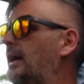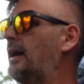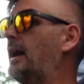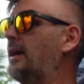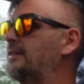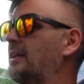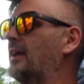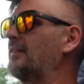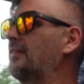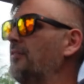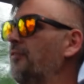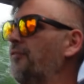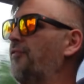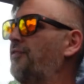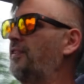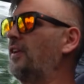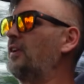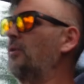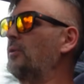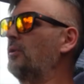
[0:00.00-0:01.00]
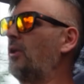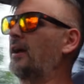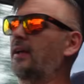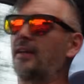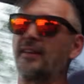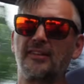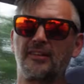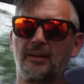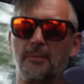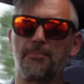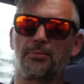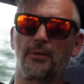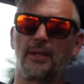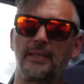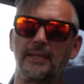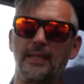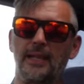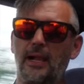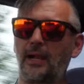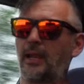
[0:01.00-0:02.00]
It doesn't feel like it's
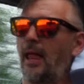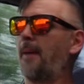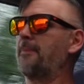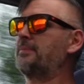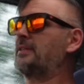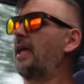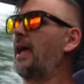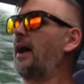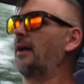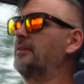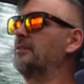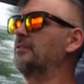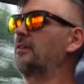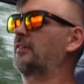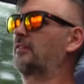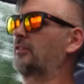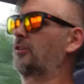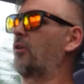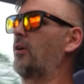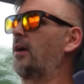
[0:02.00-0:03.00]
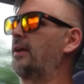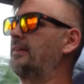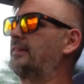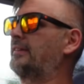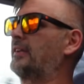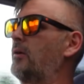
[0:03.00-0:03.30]
completely clapped out and destroyed.